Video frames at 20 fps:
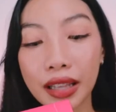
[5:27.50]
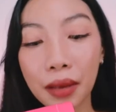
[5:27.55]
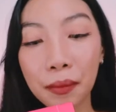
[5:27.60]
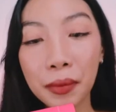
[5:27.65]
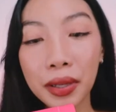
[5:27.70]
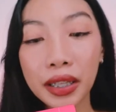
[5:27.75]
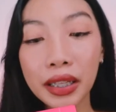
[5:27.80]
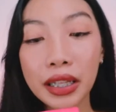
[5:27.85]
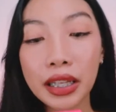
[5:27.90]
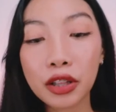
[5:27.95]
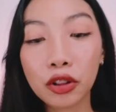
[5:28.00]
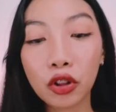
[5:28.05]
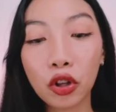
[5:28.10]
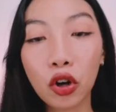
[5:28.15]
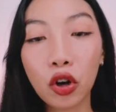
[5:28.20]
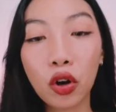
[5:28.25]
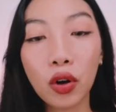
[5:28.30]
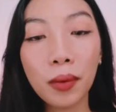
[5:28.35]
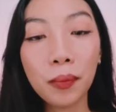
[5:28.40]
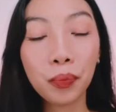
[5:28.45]
sabi
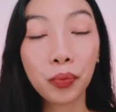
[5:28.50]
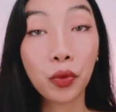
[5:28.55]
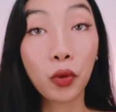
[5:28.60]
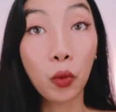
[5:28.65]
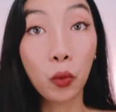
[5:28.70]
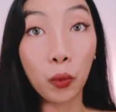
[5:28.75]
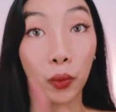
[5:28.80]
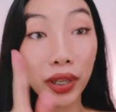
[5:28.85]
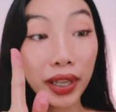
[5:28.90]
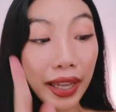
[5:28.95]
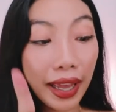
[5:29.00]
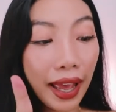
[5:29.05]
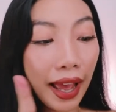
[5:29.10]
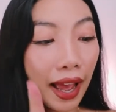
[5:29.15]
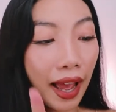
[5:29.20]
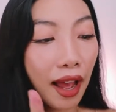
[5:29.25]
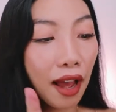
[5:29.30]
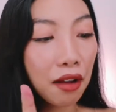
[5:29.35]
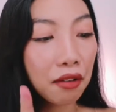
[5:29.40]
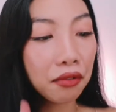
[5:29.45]
dito, we
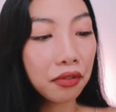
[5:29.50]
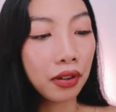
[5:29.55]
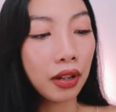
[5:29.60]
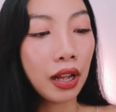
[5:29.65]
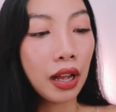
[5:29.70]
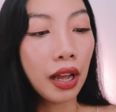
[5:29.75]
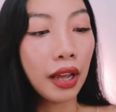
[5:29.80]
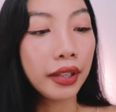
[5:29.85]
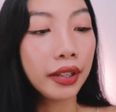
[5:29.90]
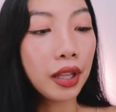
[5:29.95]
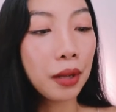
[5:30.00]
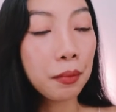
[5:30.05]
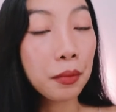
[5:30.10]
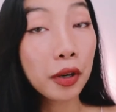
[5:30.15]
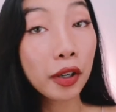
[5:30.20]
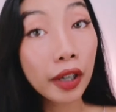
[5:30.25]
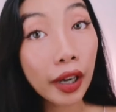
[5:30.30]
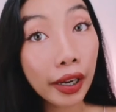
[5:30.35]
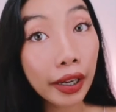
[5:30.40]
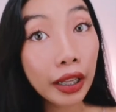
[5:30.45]
have the
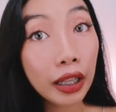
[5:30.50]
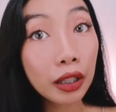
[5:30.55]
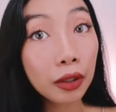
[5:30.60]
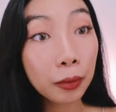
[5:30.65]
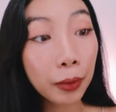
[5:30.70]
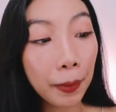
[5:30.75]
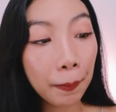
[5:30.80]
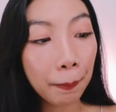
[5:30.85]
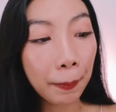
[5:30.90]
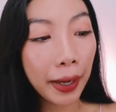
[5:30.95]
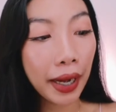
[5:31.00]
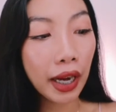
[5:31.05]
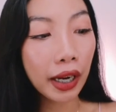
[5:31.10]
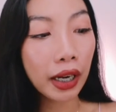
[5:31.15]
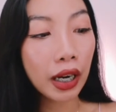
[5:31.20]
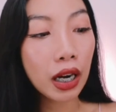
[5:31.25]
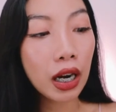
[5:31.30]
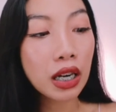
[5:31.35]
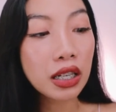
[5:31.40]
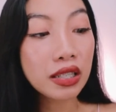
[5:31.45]
Miracle
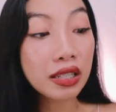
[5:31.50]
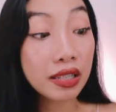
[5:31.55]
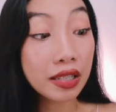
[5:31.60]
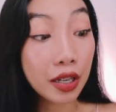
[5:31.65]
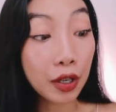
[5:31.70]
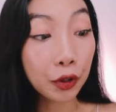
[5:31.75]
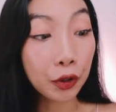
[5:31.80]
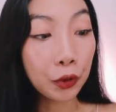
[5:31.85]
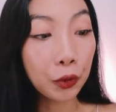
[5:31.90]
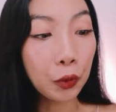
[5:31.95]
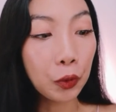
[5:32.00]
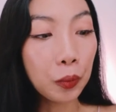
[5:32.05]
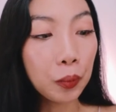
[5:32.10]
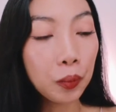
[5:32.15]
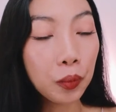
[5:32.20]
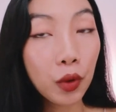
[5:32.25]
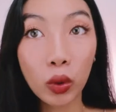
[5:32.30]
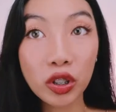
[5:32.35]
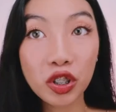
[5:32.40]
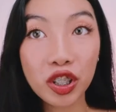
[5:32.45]
Repair
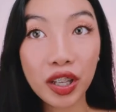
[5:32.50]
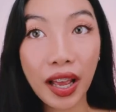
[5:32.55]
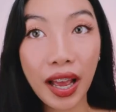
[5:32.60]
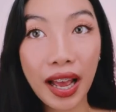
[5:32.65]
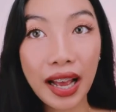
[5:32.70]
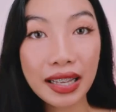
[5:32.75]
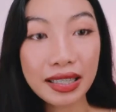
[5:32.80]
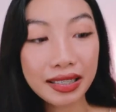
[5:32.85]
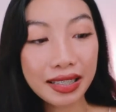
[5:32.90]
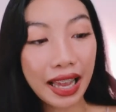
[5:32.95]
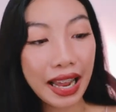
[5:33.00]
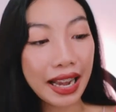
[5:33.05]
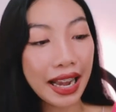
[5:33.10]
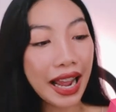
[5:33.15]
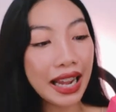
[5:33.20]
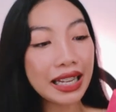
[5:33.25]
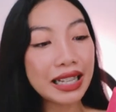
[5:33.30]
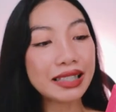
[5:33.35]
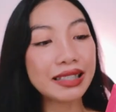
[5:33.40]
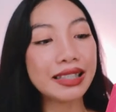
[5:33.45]
Serum, which has a
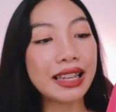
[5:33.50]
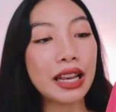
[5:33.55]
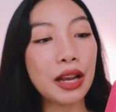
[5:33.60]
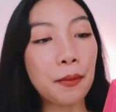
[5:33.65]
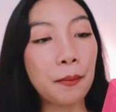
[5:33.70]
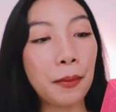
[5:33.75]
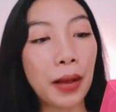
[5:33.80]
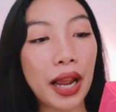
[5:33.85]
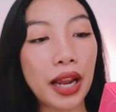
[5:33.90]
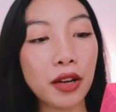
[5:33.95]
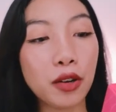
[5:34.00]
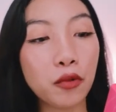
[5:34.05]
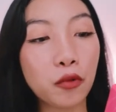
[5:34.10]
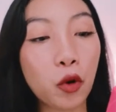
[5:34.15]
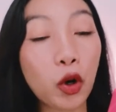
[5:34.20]
niacinamide